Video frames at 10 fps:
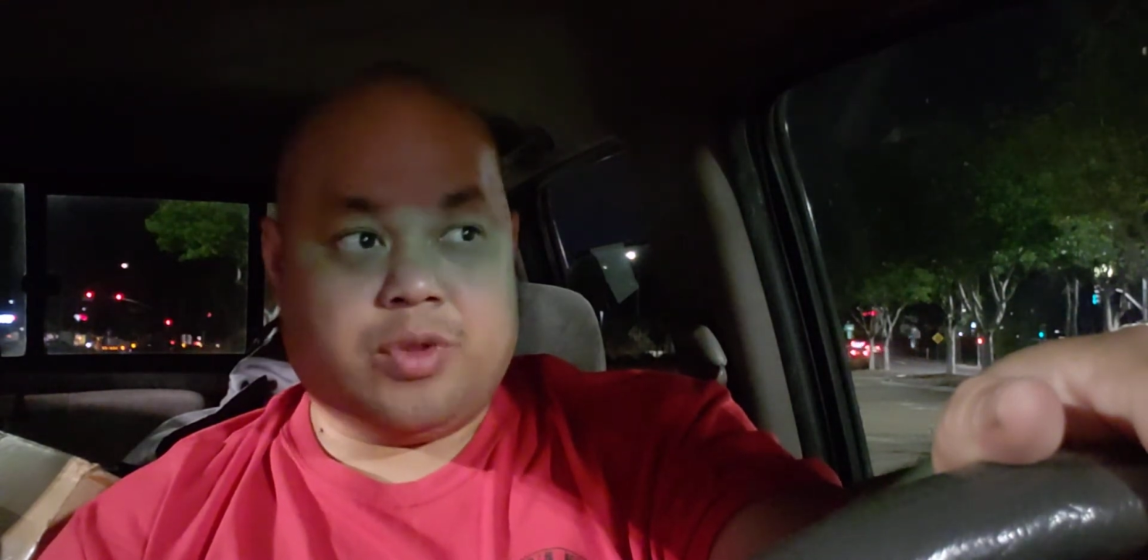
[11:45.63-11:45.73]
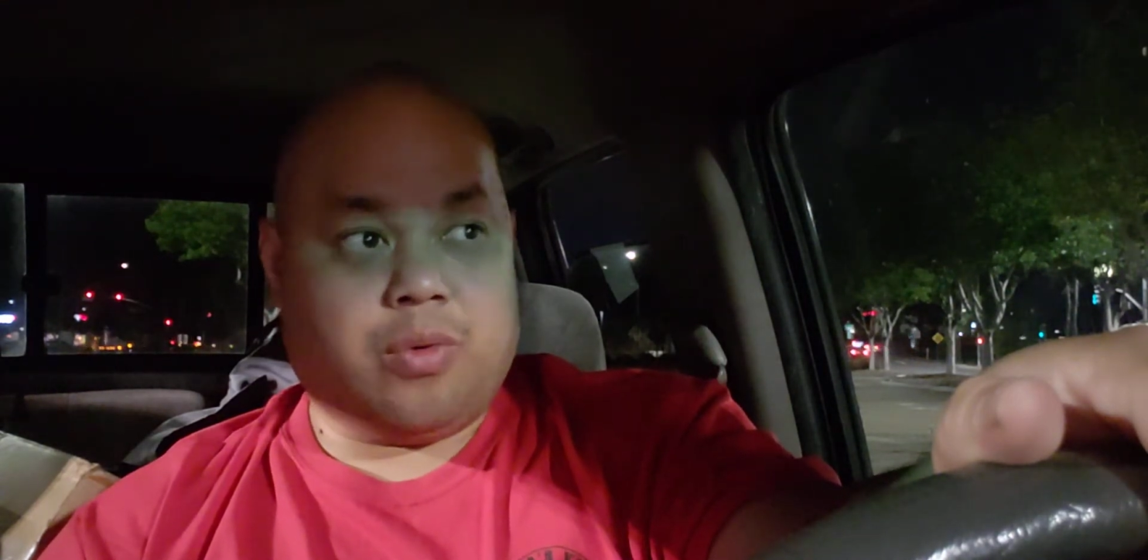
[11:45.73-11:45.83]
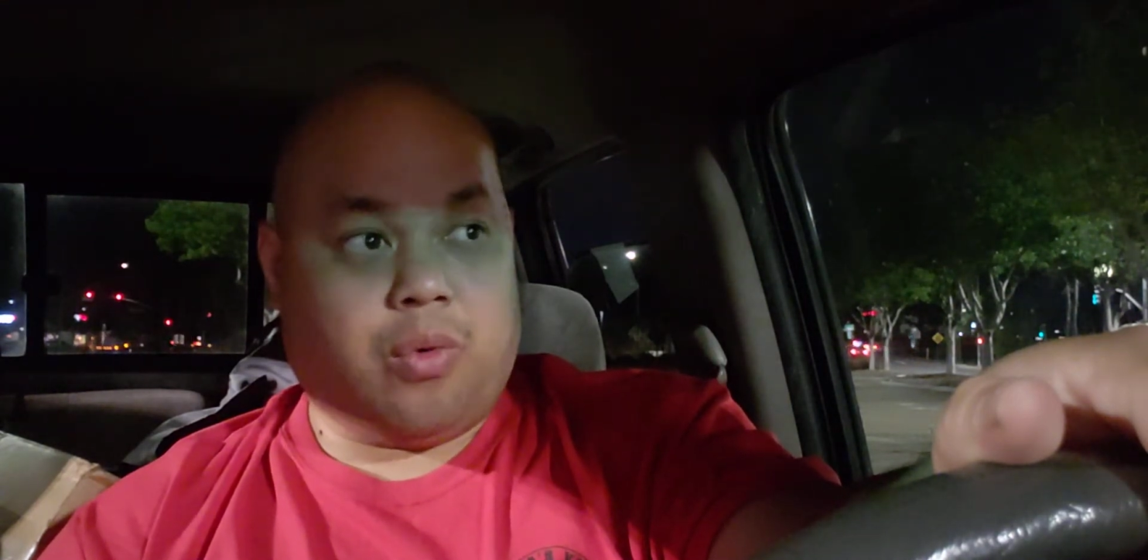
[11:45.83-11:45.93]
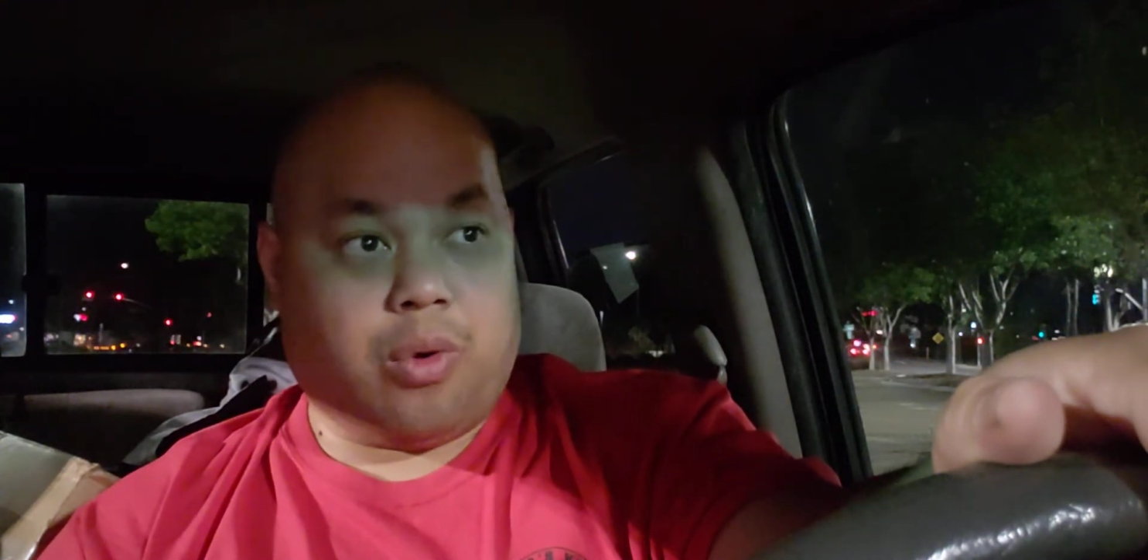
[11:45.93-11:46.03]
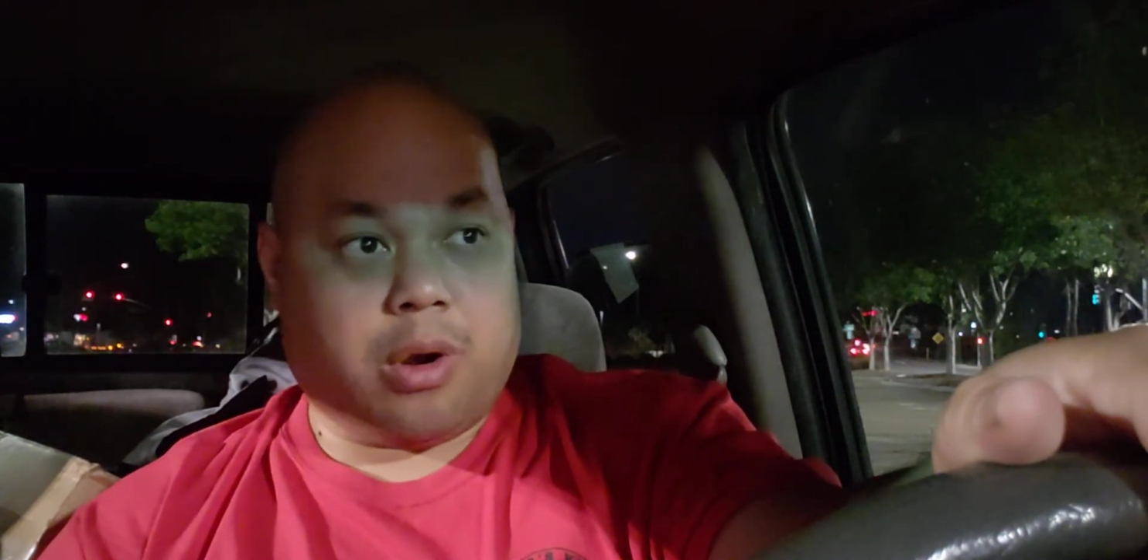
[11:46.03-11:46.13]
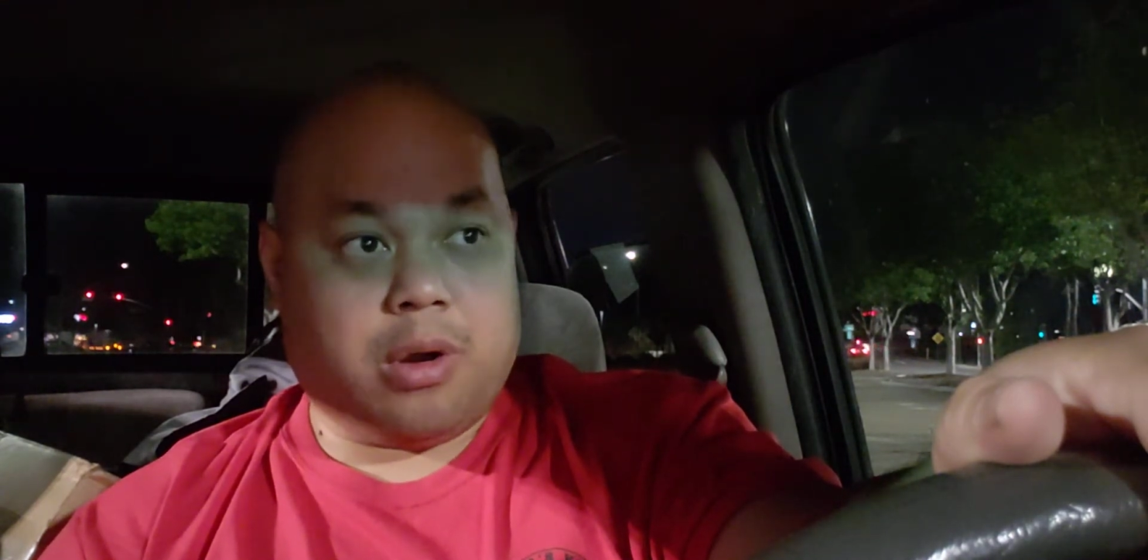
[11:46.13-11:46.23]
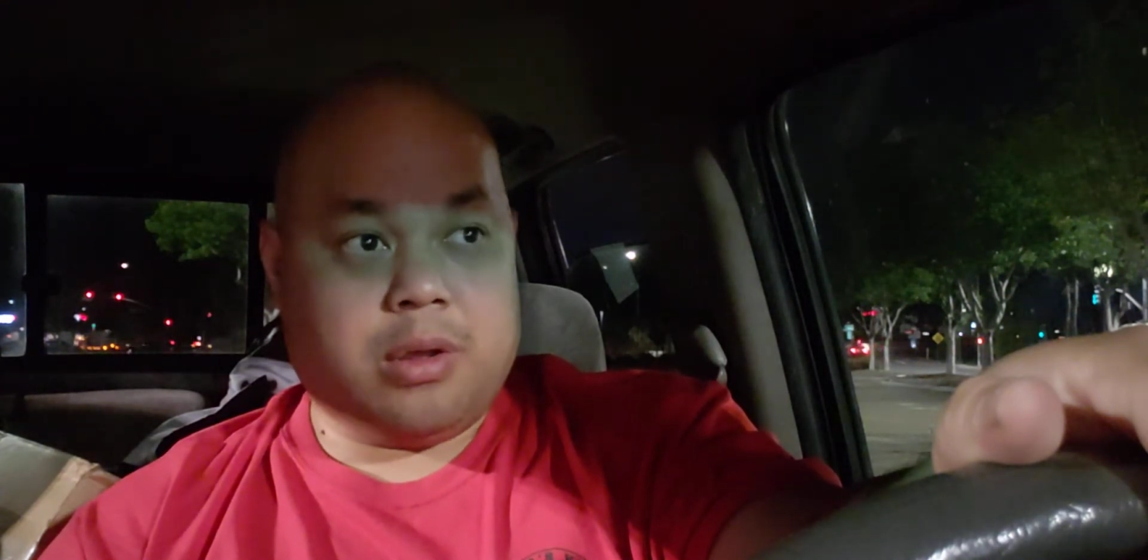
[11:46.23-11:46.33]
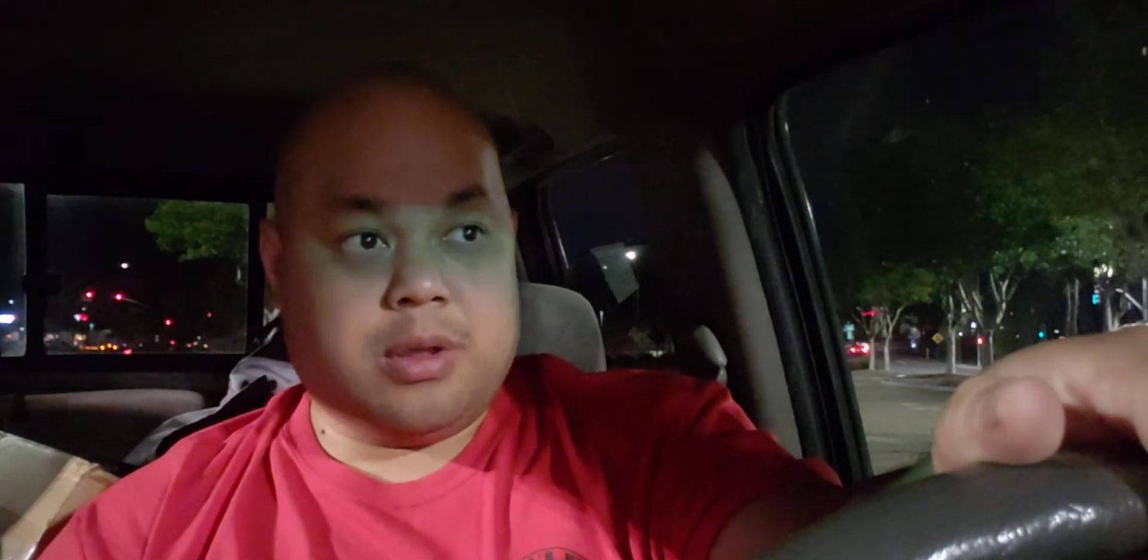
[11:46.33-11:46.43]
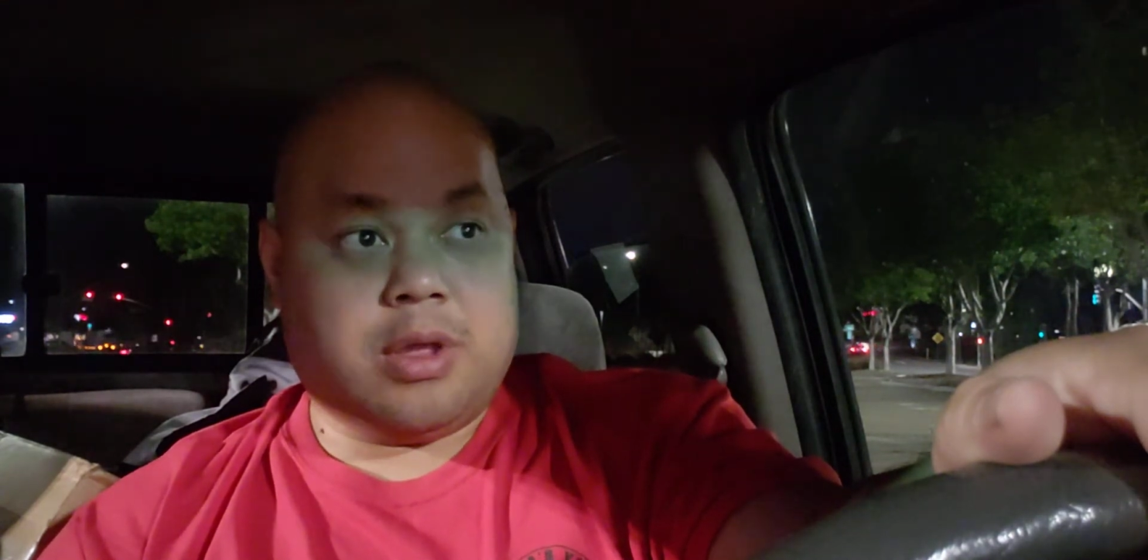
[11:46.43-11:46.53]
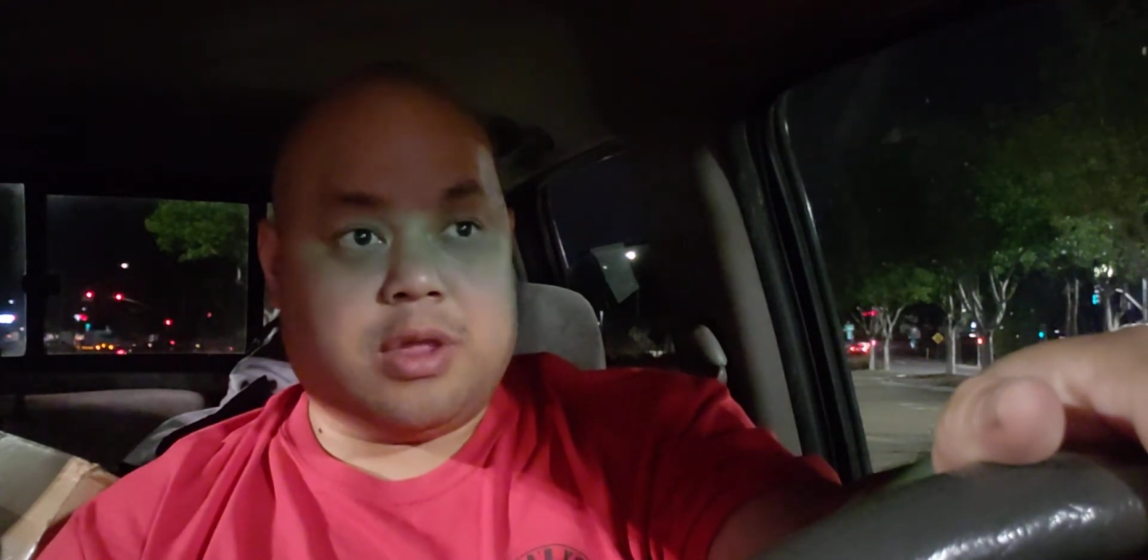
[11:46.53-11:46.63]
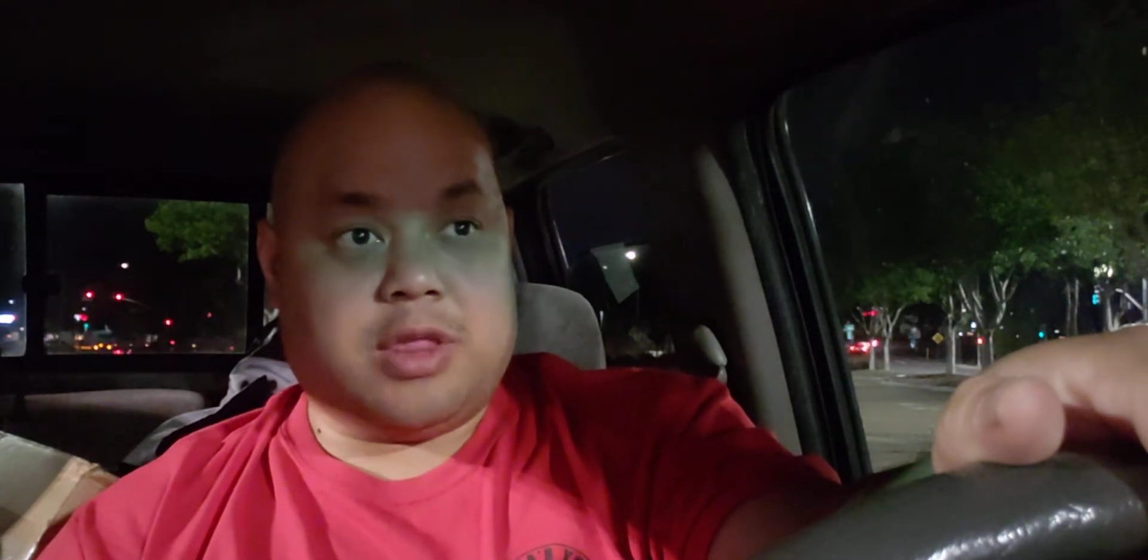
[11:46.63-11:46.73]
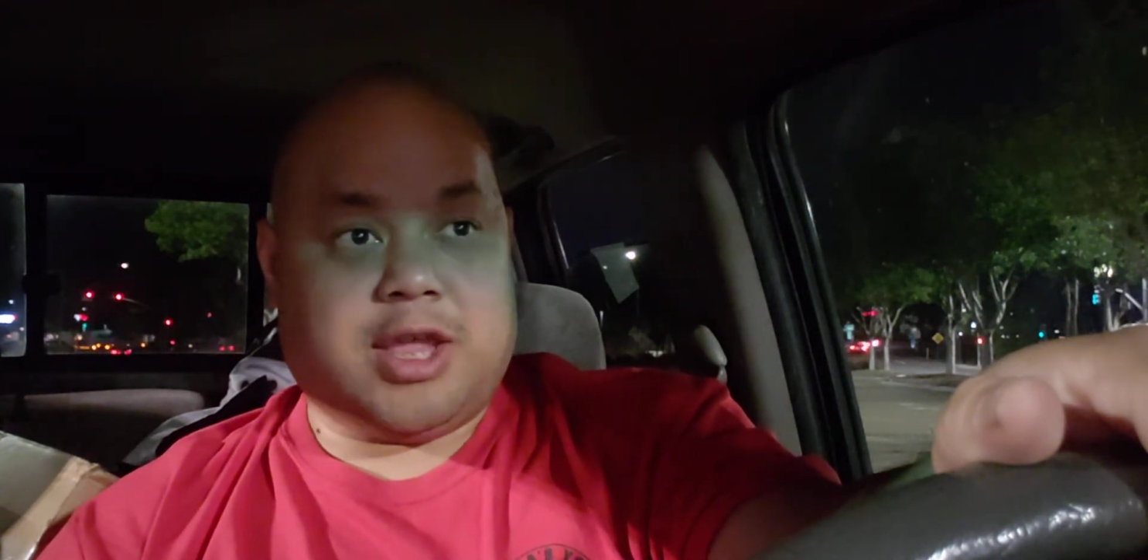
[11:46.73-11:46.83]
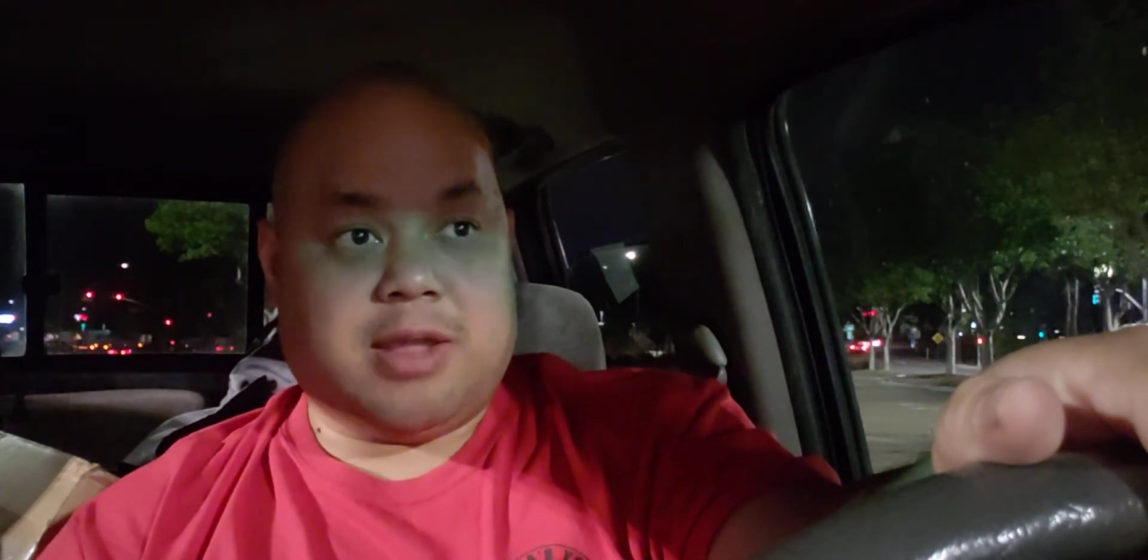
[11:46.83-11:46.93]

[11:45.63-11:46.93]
Or they